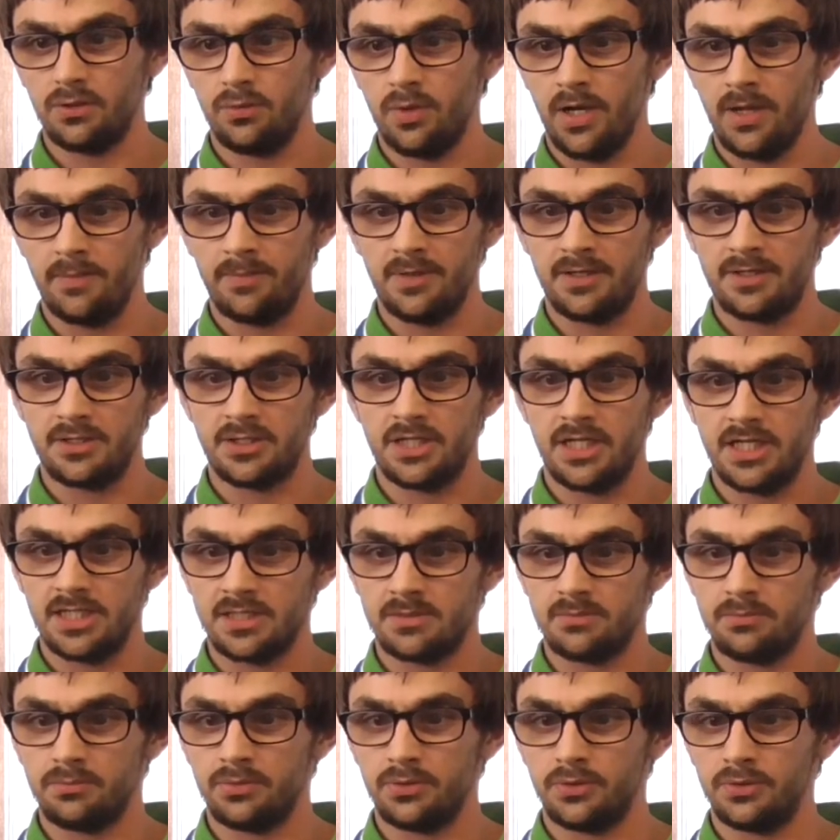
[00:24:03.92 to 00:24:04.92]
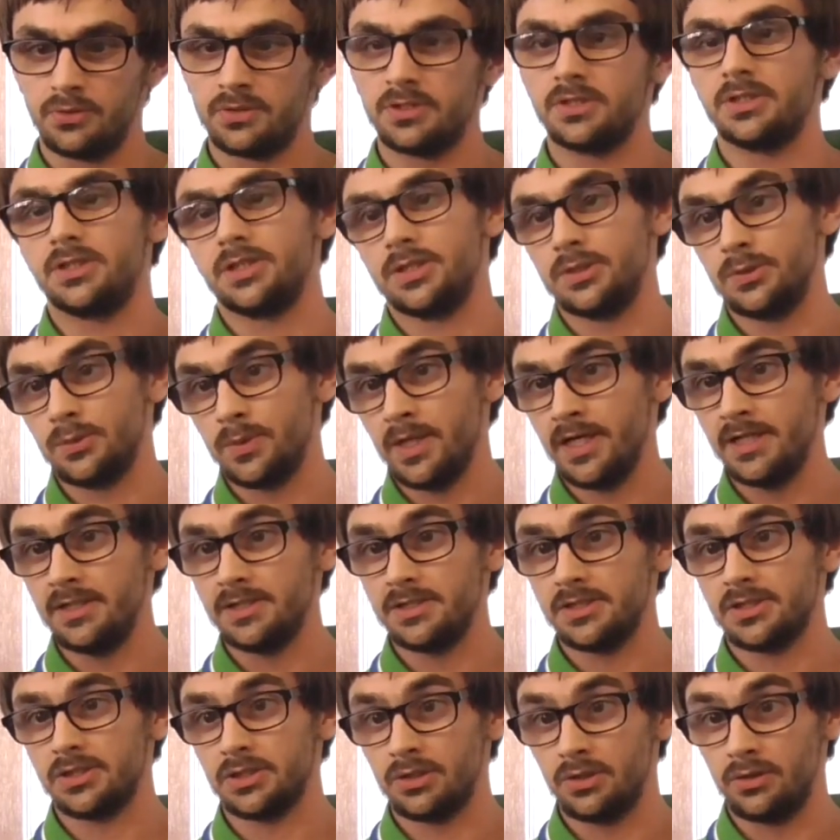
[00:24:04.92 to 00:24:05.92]
at why bitrate is important as
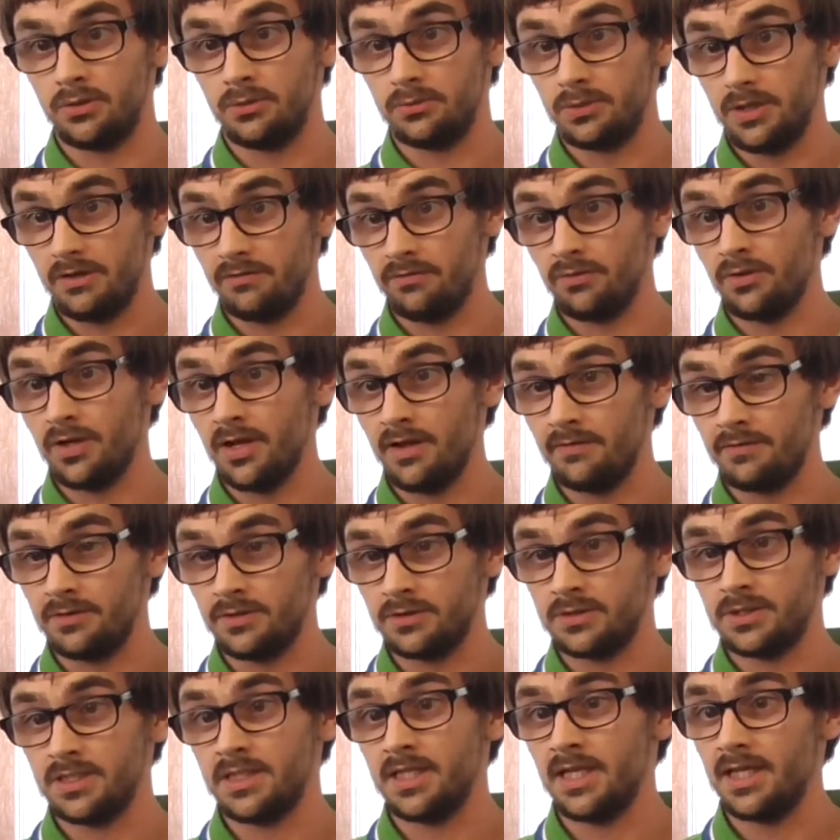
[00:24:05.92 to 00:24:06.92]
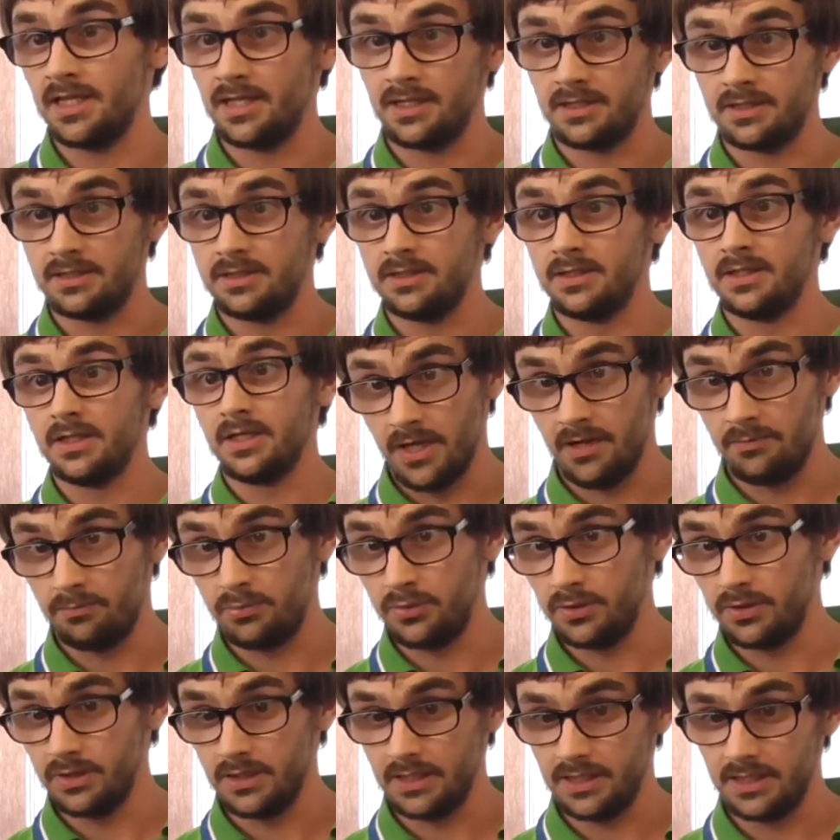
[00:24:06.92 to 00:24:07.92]
well, so if you want to have a look at that, then I'll
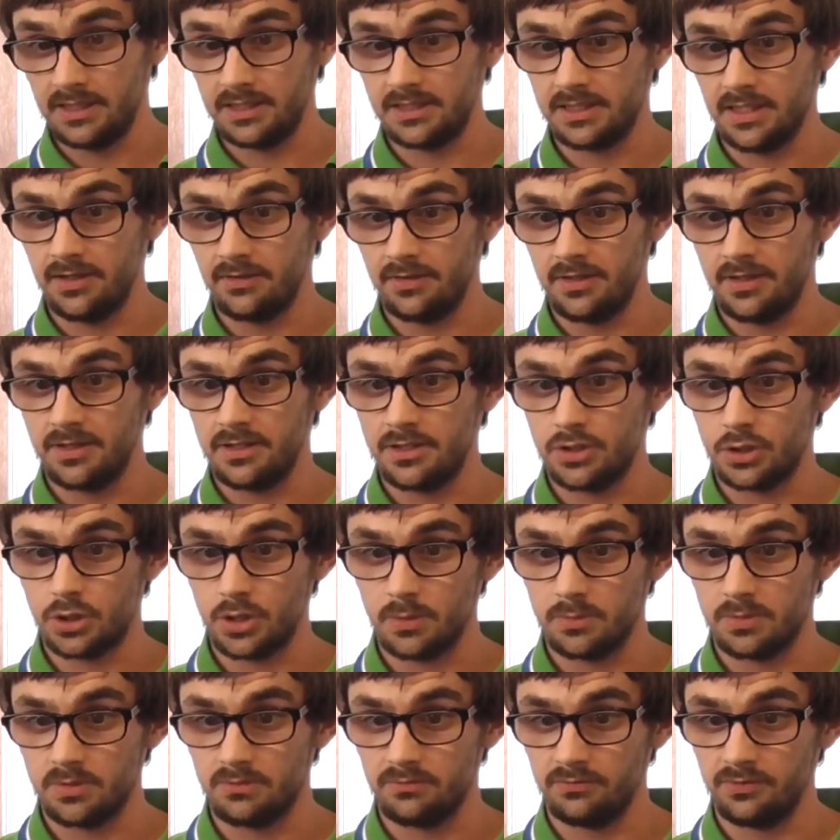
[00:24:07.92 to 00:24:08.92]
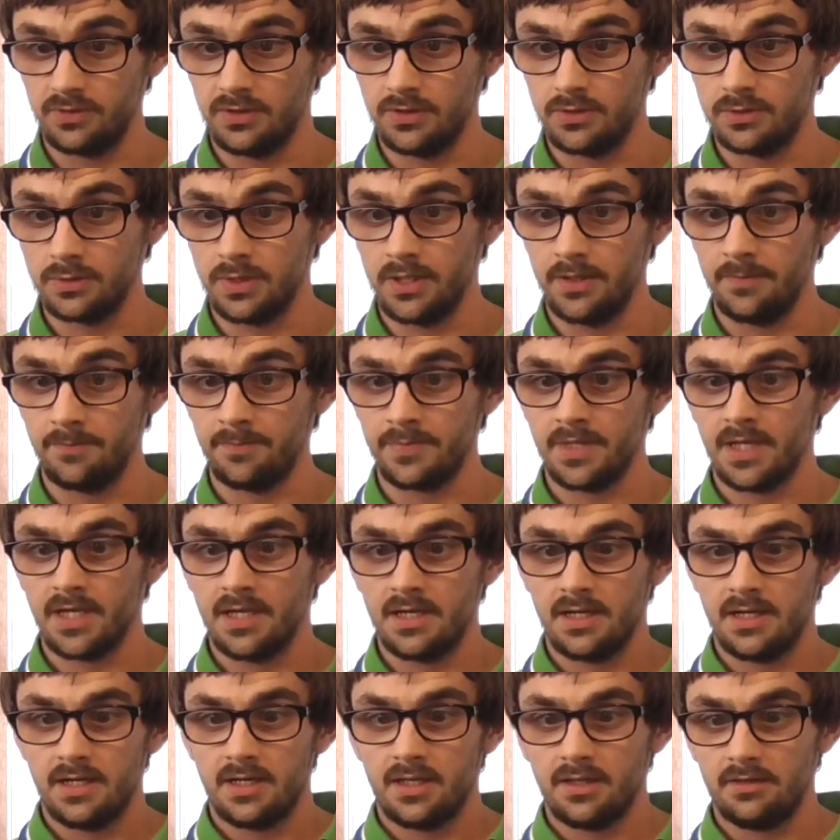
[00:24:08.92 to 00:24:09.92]
put a link down in the description for you as well.
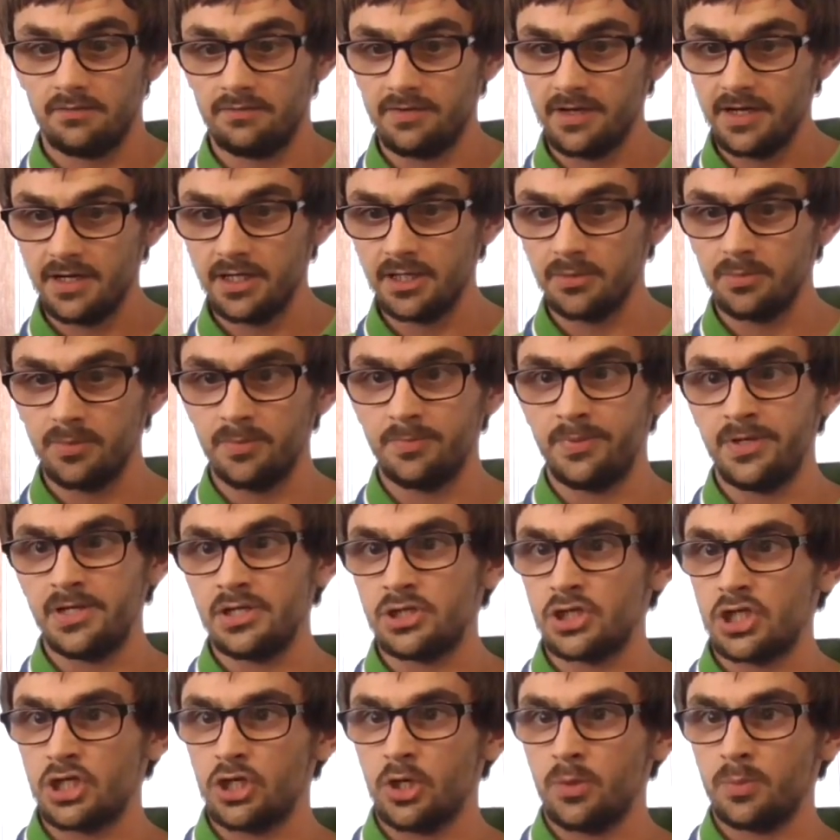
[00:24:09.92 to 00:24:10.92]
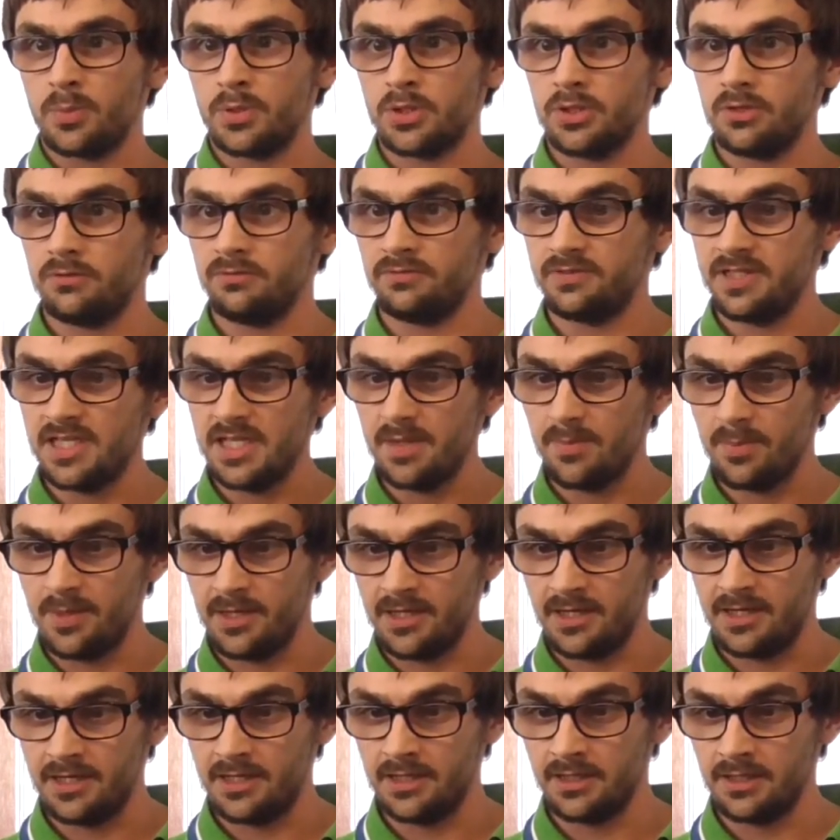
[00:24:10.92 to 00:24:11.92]
The variable bitrate option, or
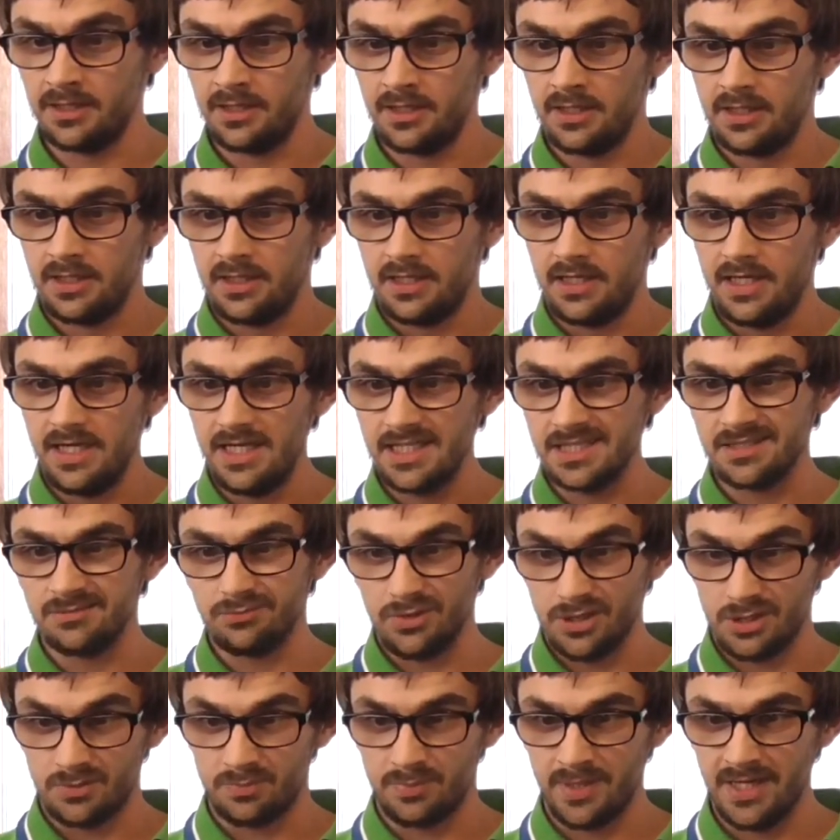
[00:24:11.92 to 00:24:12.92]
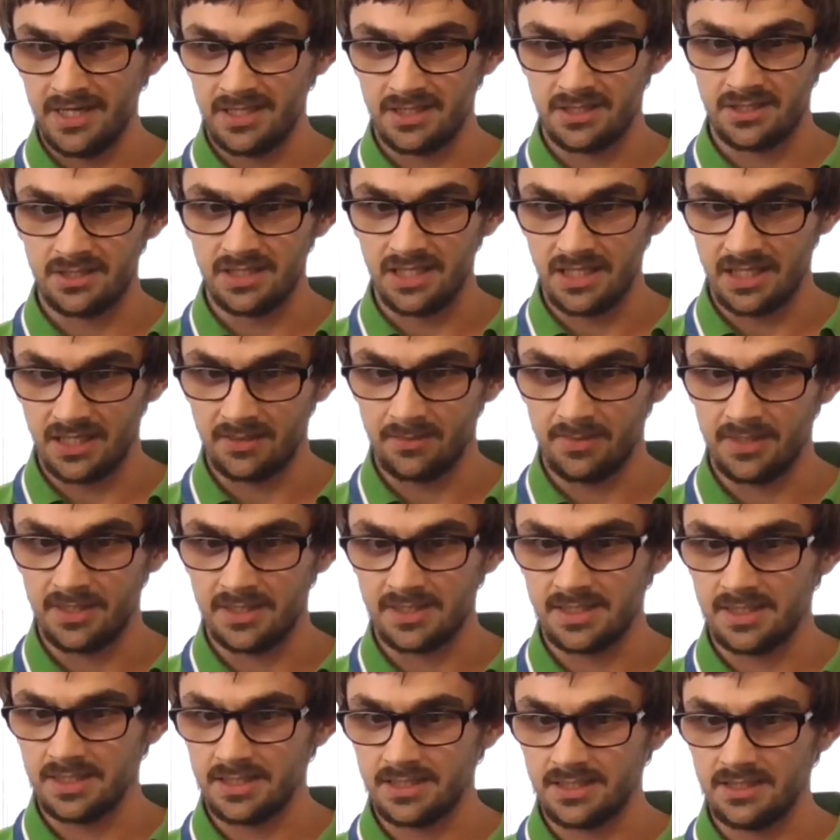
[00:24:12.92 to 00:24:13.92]
VBR, isn't much better either
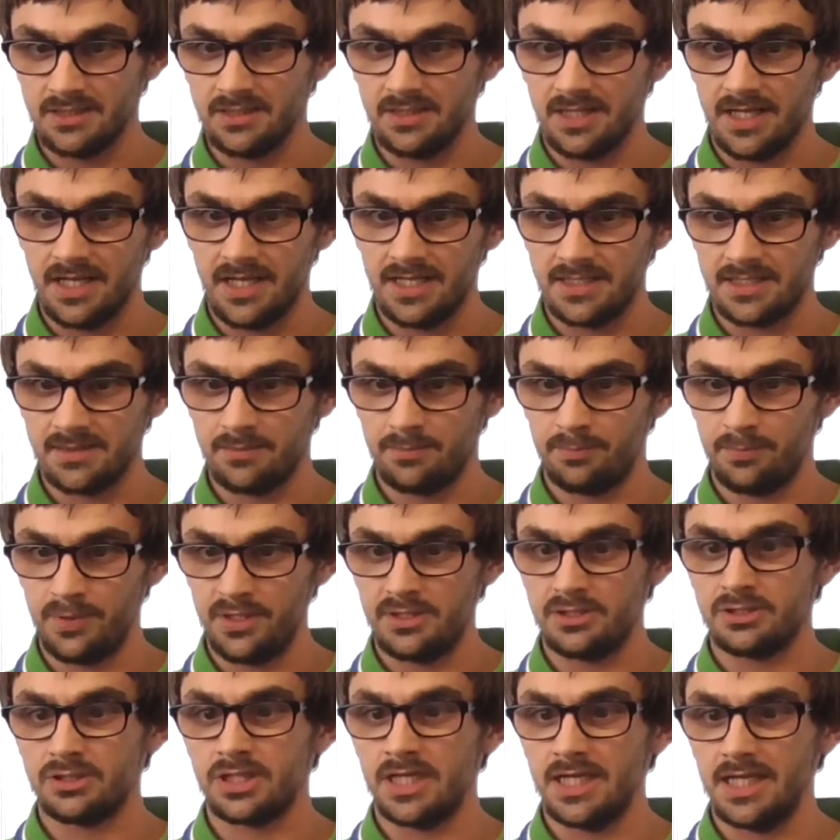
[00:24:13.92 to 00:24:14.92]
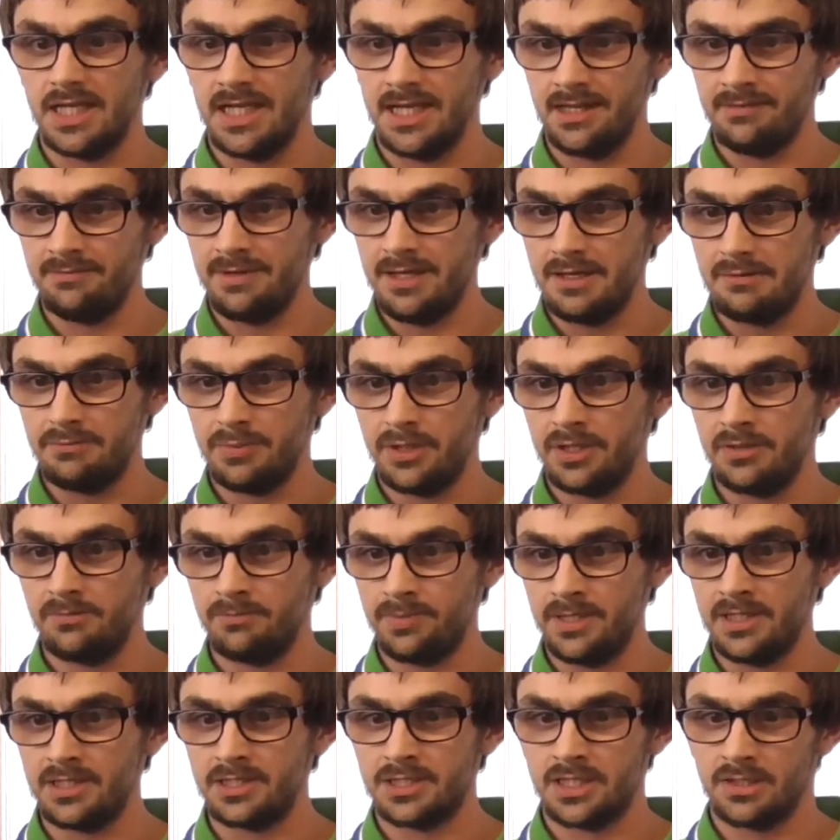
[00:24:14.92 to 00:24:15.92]
because it still has a bitrate limit, but the
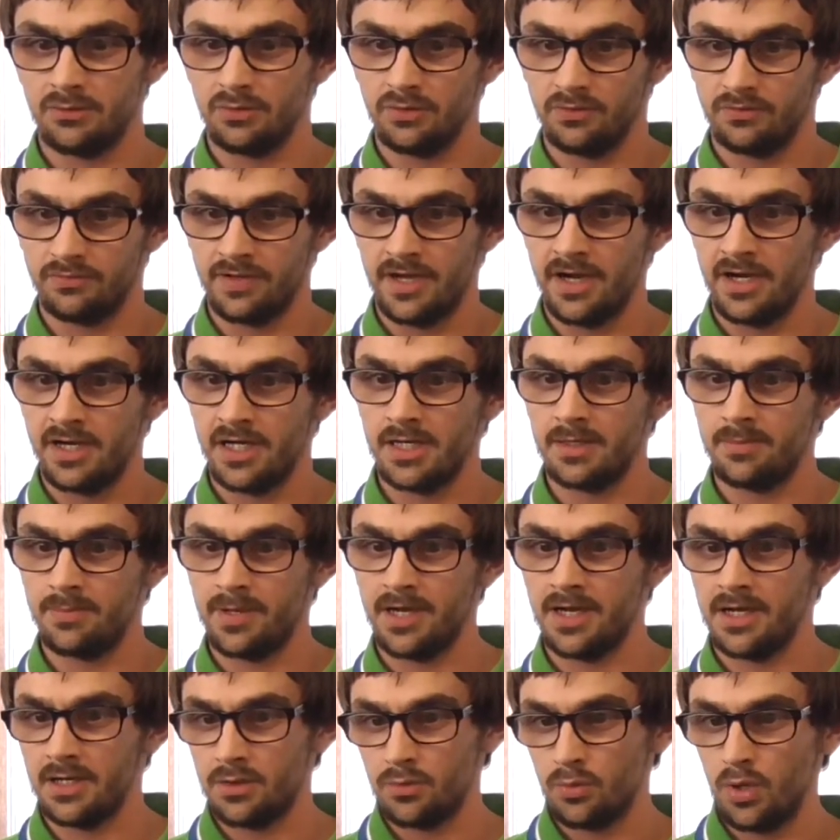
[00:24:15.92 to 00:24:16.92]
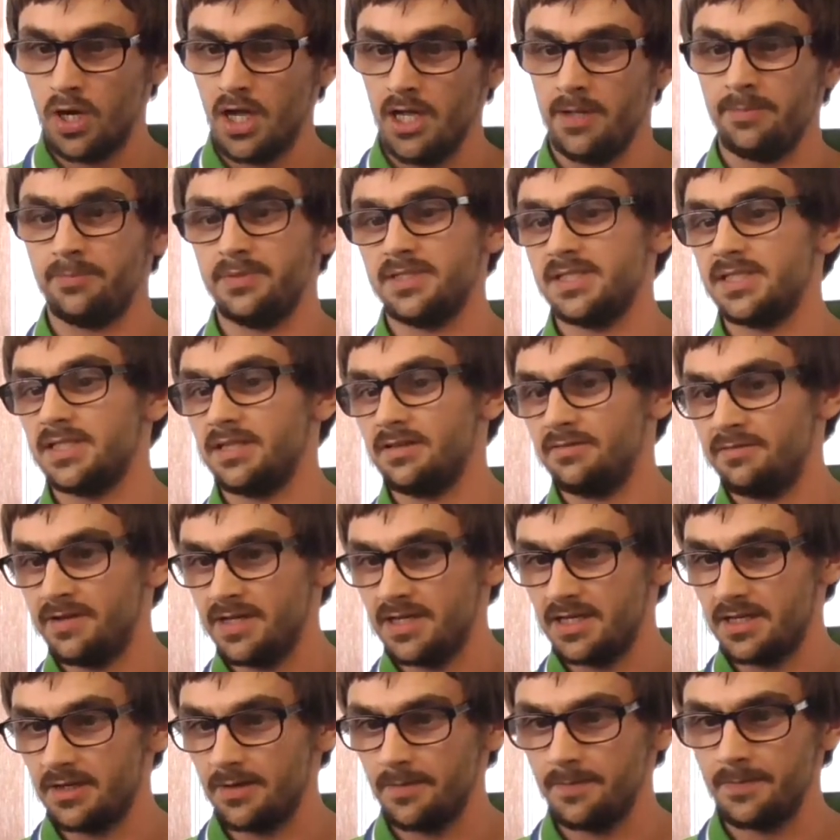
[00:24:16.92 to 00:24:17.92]
bitrate will vary depending on what happens in the
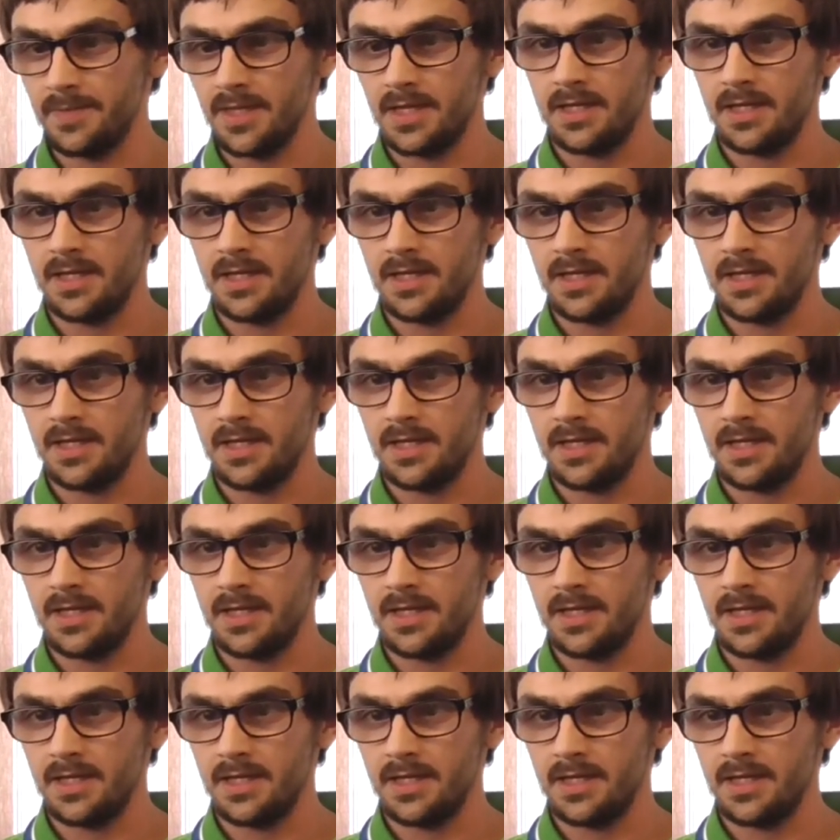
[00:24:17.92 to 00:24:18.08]
video.